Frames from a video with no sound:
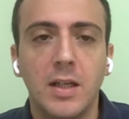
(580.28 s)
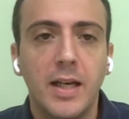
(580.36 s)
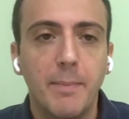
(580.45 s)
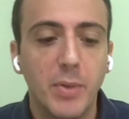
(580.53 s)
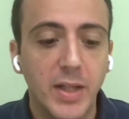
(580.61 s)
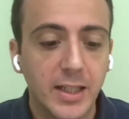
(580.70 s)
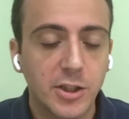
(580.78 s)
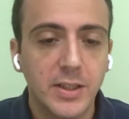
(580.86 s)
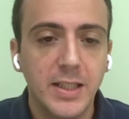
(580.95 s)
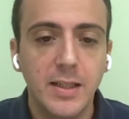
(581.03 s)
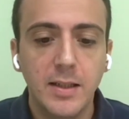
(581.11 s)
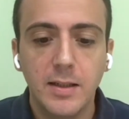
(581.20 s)
But
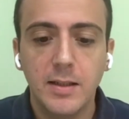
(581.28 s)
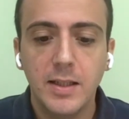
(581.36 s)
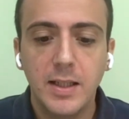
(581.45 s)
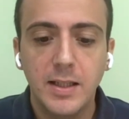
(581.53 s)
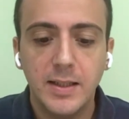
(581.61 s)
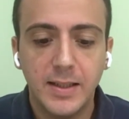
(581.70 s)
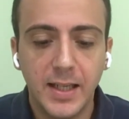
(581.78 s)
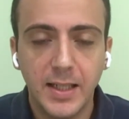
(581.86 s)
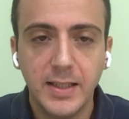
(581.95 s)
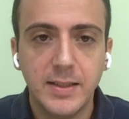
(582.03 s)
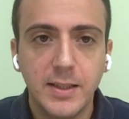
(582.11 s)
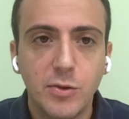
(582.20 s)
actually, they are
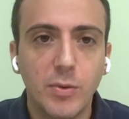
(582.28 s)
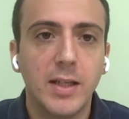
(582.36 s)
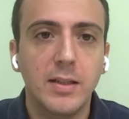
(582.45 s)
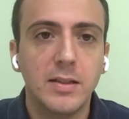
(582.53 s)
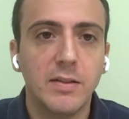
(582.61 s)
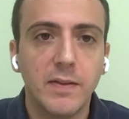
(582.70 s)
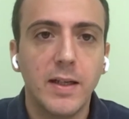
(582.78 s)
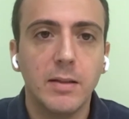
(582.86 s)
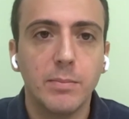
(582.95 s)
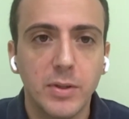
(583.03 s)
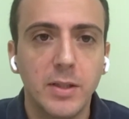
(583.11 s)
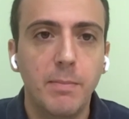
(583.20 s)
easy to identify and
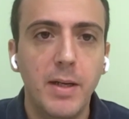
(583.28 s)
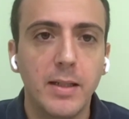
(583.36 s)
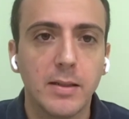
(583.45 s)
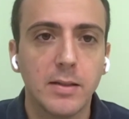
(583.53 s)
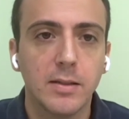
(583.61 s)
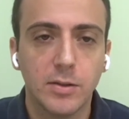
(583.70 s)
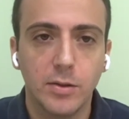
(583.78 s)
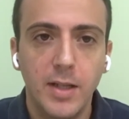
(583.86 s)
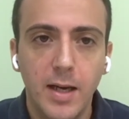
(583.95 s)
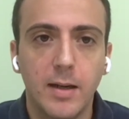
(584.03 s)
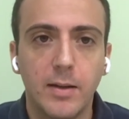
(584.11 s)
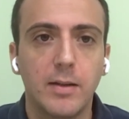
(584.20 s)
put in place. So
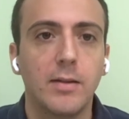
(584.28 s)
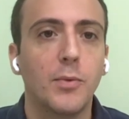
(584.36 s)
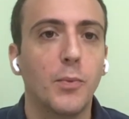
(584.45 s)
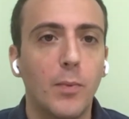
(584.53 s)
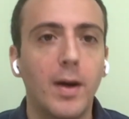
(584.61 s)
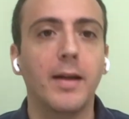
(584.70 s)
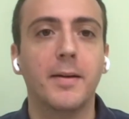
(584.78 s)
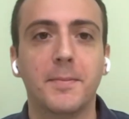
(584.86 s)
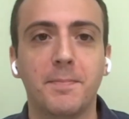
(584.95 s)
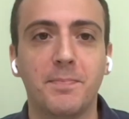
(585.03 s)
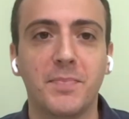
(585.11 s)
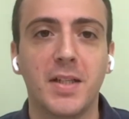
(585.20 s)
yeah, why?
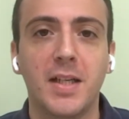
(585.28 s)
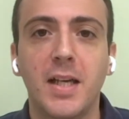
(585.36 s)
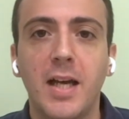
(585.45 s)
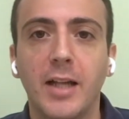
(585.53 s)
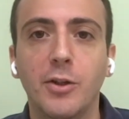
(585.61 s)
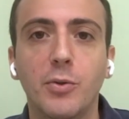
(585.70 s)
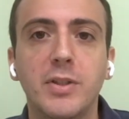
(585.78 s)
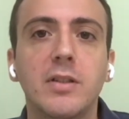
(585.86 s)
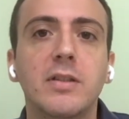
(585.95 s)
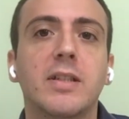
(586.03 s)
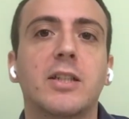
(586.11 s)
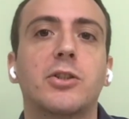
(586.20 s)
And the reason
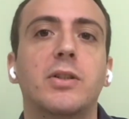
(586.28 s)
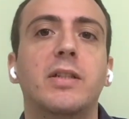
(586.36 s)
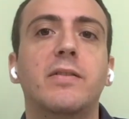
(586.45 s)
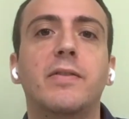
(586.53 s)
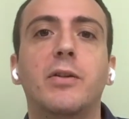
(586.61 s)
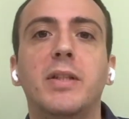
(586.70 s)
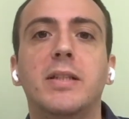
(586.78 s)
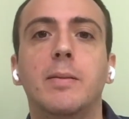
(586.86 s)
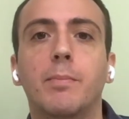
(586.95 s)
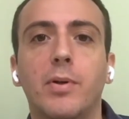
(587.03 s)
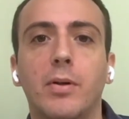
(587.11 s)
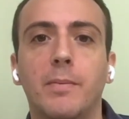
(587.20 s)
is actually very
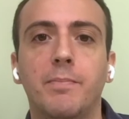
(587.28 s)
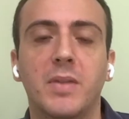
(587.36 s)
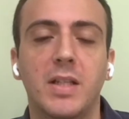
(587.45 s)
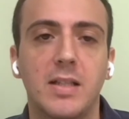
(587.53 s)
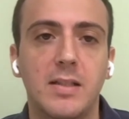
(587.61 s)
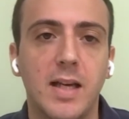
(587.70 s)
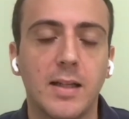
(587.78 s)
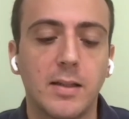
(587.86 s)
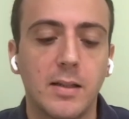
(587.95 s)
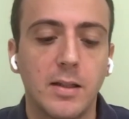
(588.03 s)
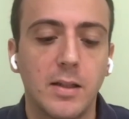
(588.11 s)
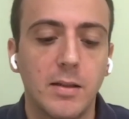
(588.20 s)
simple, is that
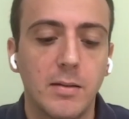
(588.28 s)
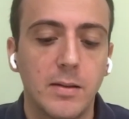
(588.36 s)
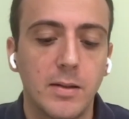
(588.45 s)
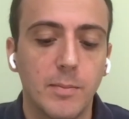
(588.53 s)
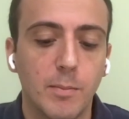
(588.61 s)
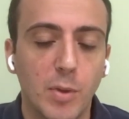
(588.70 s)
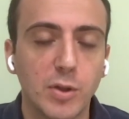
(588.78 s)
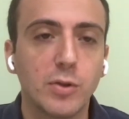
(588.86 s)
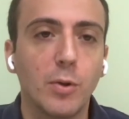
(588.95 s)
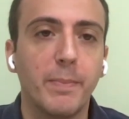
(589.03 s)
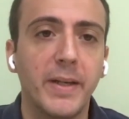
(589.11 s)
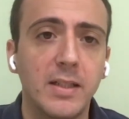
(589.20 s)
most
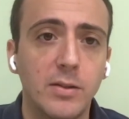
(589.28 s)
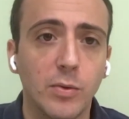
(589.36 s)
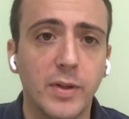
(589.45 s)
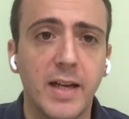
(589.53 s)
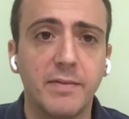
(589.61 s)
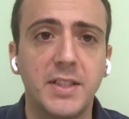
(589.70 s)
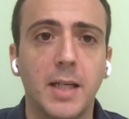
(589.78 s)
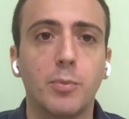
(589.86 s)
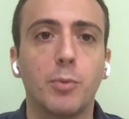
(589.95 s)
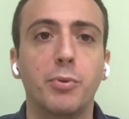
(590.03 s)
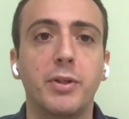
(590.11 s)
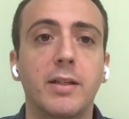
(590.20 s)
companies don't have the
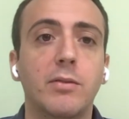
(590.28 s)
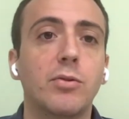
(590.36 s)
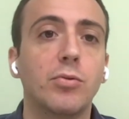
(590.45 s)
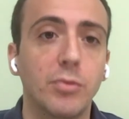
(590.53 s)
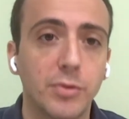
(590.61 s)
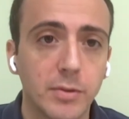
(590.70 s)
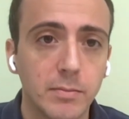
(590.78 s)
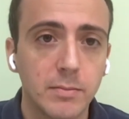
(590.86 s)
appropriate tools.